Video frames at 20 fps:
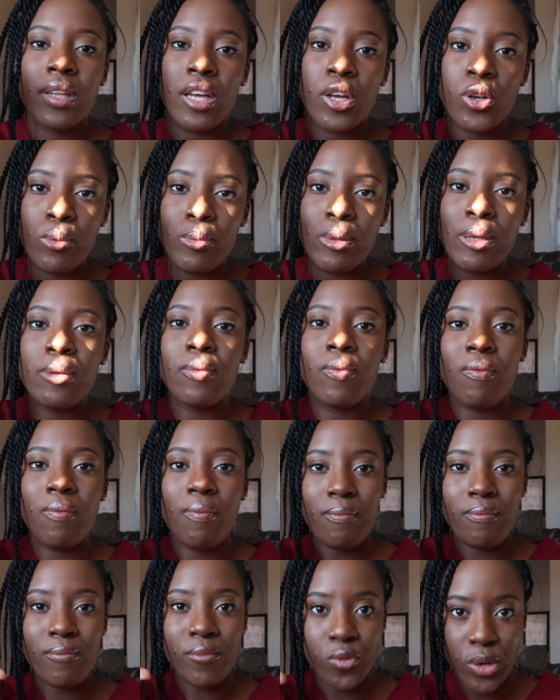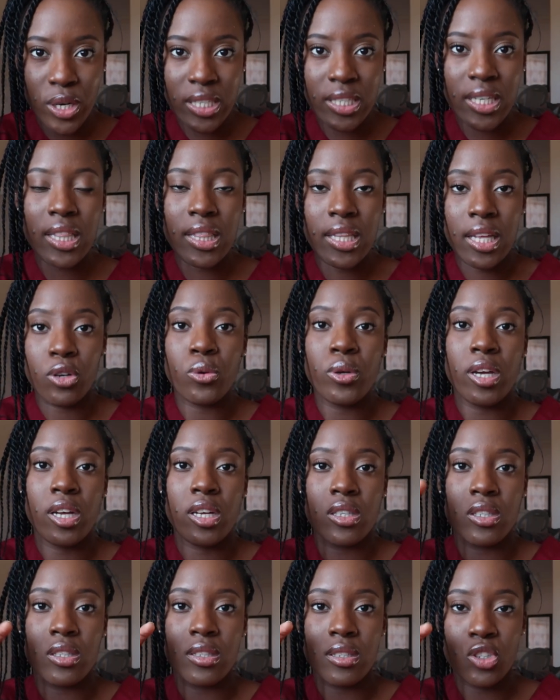it'll be written that
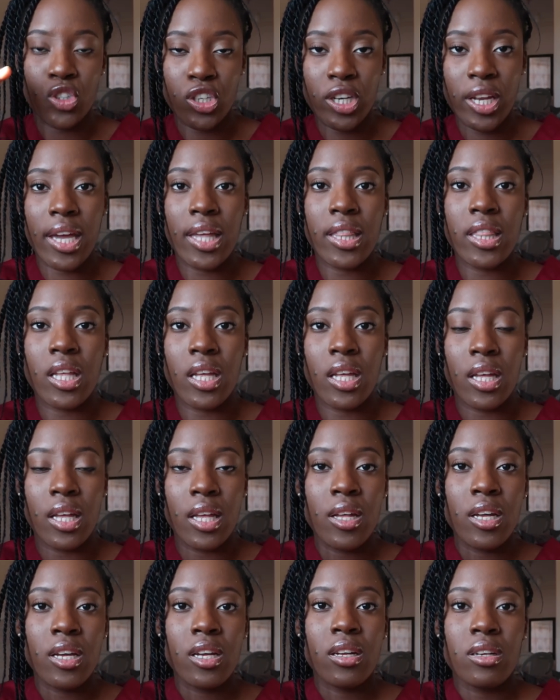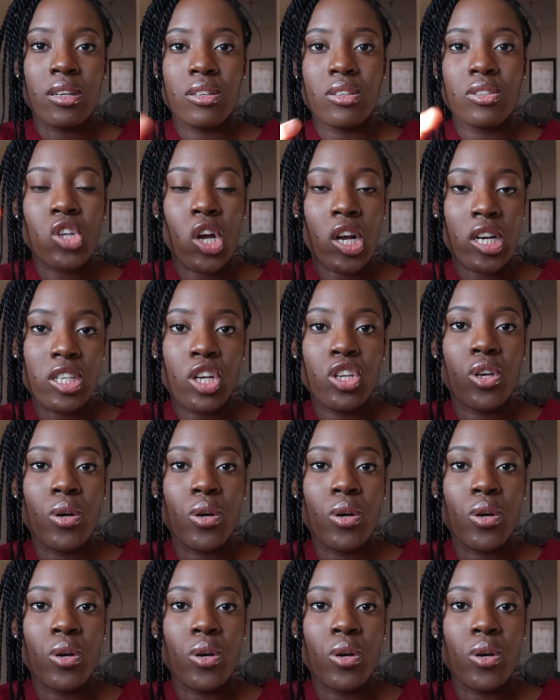okay today the Dr.